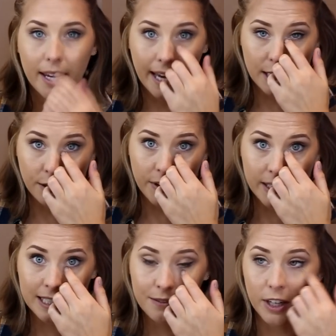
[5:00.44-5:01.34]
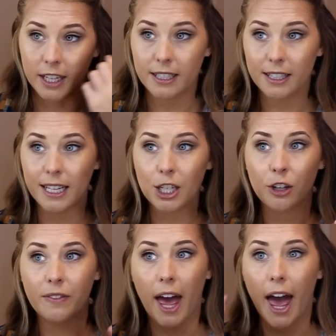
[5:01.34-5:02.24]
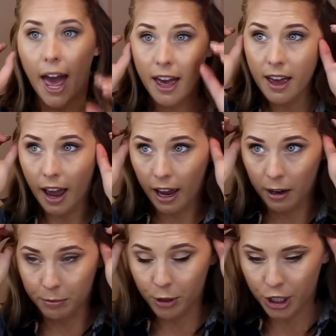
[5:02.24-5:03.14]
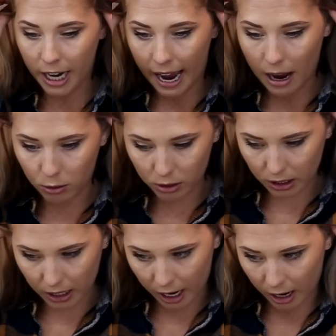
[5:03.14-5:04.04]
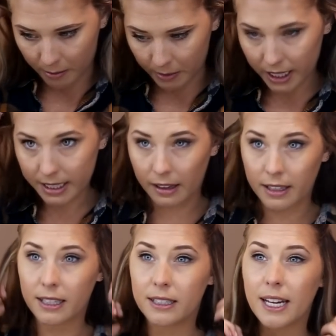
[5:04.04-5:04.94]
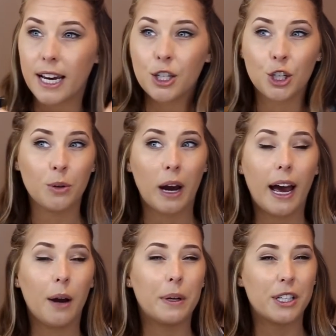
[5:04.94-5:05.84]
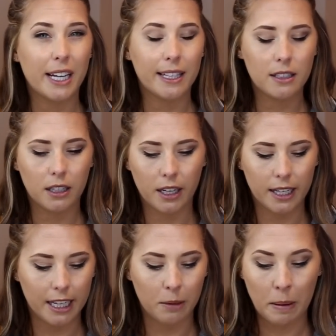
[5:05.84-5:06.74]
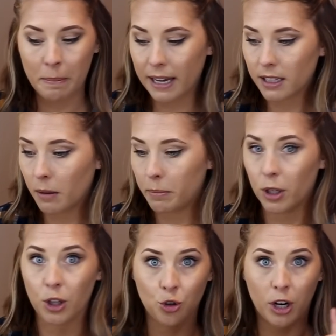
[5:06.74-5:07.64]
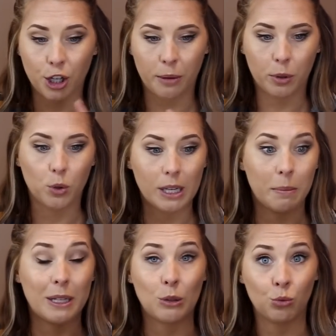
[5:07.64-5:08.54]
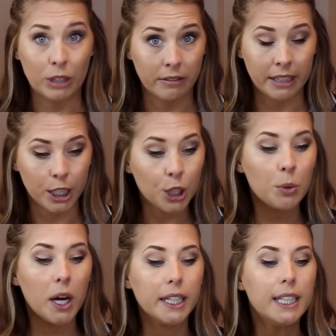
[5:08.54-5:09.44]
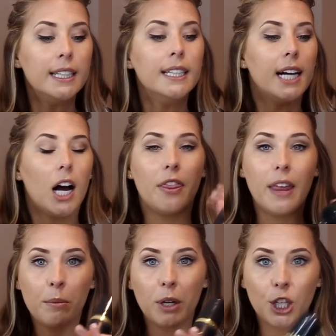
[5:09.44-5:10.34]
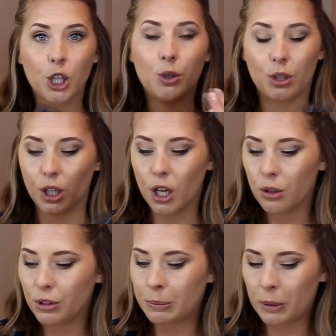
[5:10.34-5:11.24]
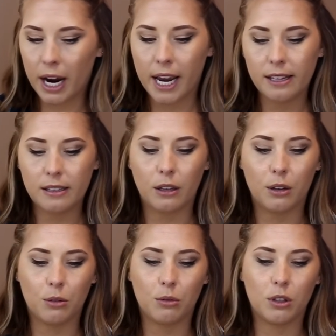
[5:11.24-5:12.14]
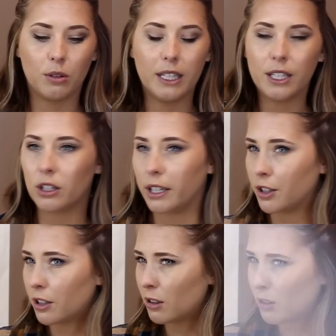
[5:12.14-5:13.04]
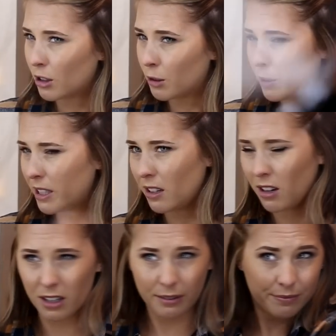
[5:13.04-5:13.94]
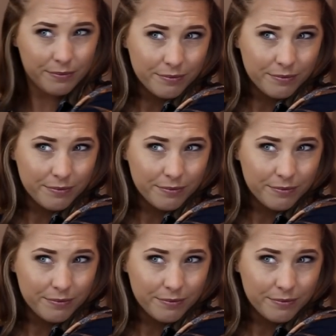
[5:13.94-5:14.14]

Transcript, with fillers: Okay, so first things first, section of the hair and brush it out. Like I said, this is day 2 hair, which tends to curl a little bit better, but the dry shampoo tip is a really, really good one. And then we're going to use the curl spray, so you literally just spritz it on